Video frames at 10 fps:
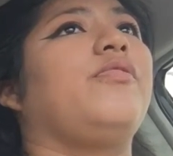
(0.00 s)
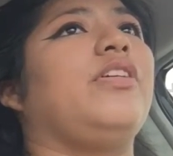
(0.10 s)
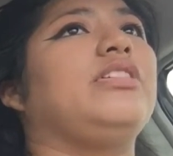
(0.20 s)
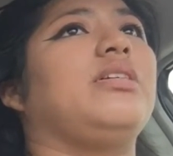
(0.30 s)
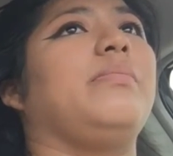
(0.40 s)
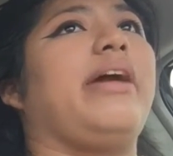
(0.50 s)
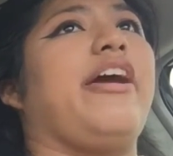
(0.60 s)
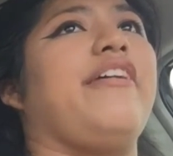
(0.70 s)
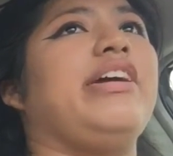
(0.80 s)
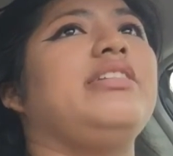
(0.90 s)
for some
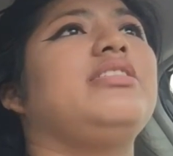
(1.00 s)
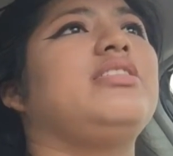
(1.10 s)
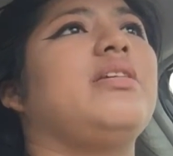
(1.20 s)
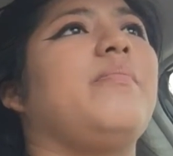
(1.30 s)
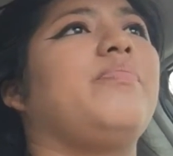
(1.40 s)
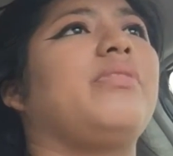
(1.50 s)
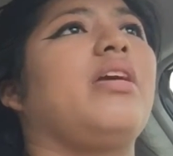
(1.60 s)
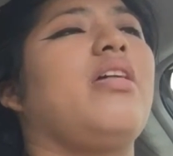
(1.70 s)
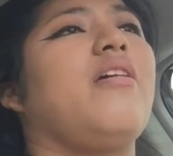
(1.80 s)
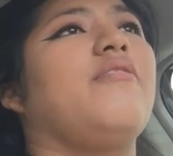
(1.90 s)
errands.
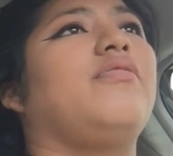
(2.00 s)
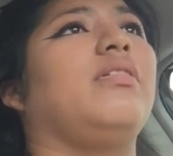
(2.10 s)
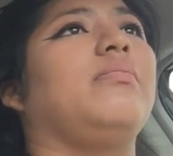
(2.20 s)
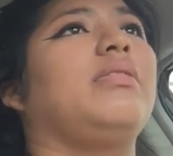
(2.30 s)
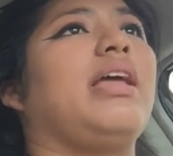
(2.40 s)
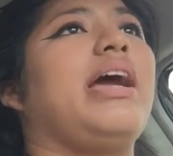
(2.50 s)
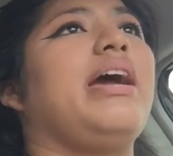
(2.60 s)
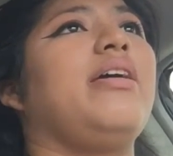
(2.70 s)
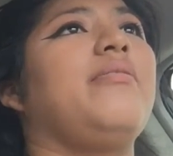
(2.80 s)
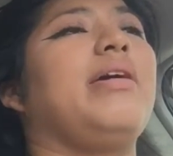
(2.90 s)
And from
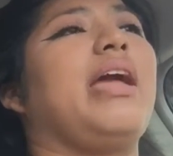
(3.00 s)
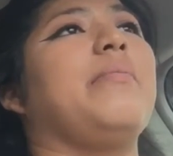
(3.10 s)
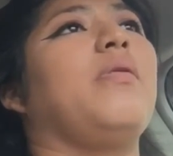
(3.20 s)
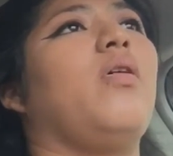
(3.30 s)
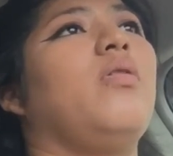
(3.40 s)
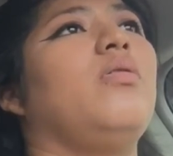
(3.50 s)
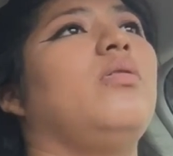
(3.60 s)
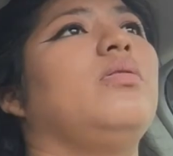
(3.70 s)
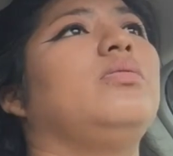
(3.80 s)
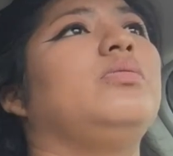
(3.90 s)
there, we came
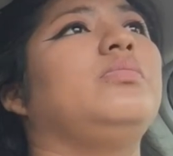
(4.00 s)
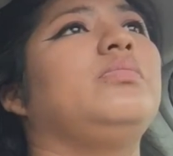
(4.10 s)
home.